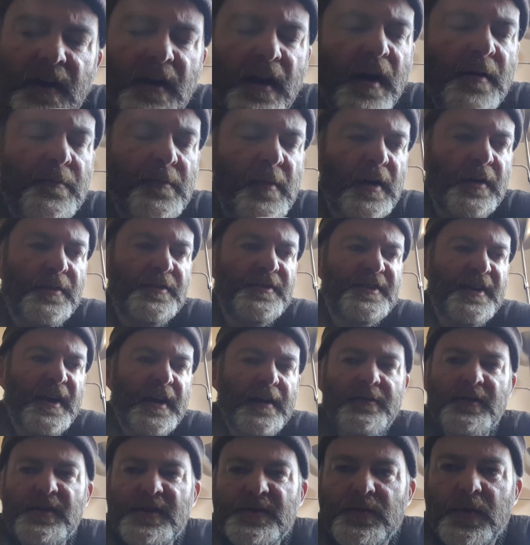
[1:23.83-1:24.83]
And Miles
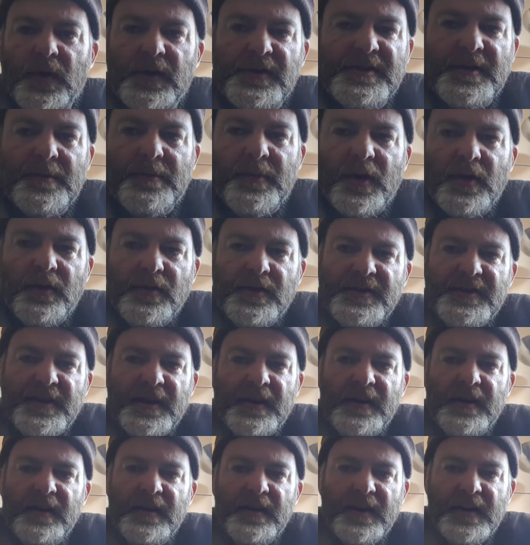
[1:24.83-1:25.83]
Davis was a
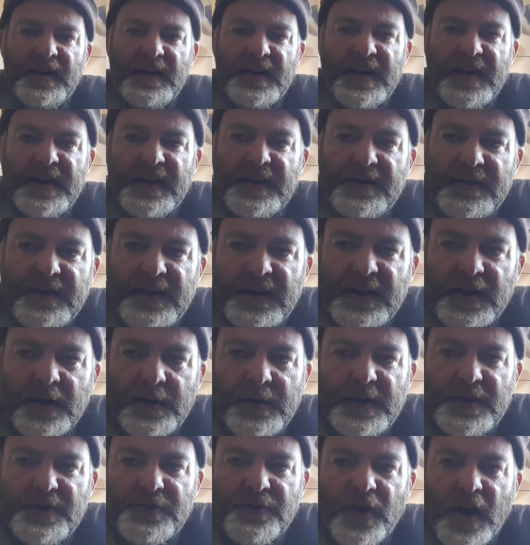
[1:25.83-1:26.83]
boxer, and
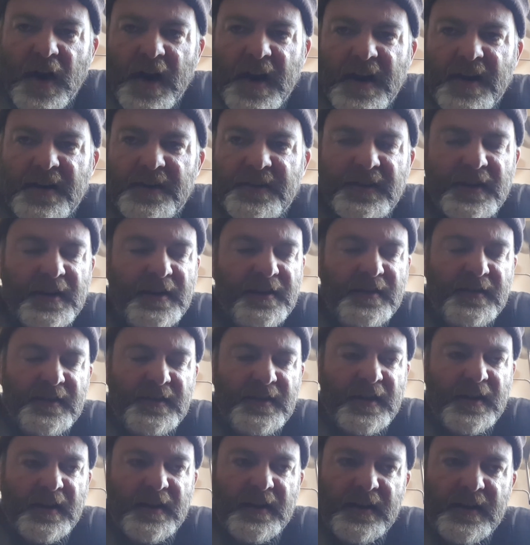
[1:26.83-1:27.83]
he trained
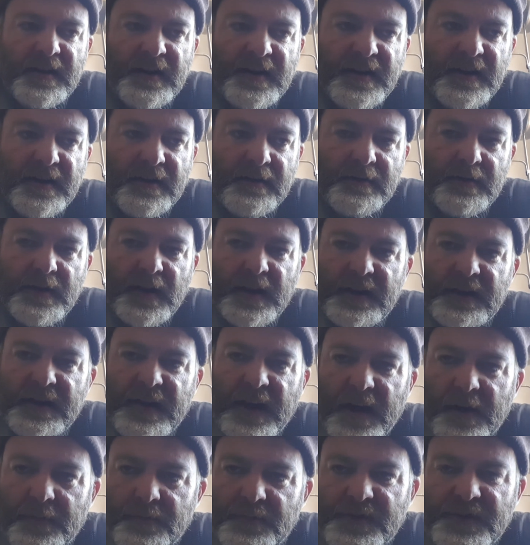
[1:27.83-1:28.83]
and he
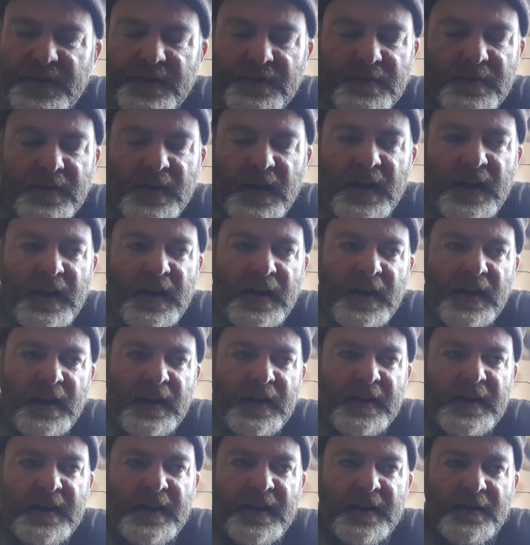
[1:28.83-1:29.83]
kept
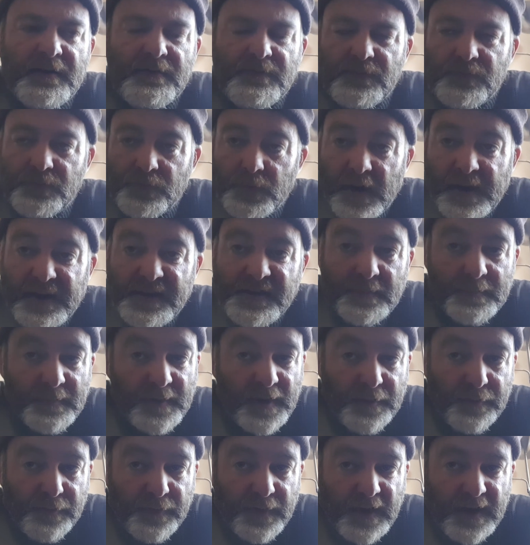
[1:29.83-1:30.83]

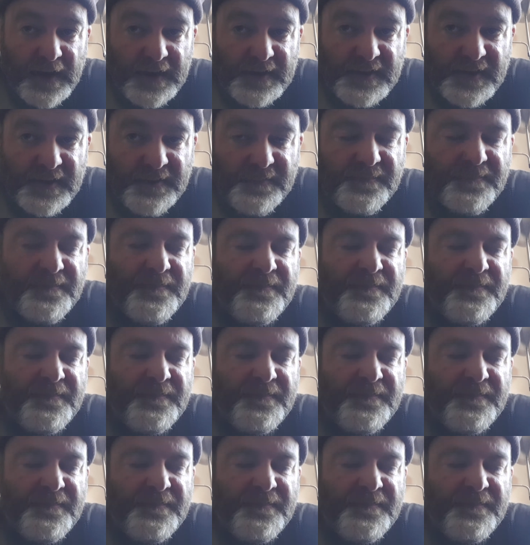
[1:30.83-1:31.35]
reasonably fit.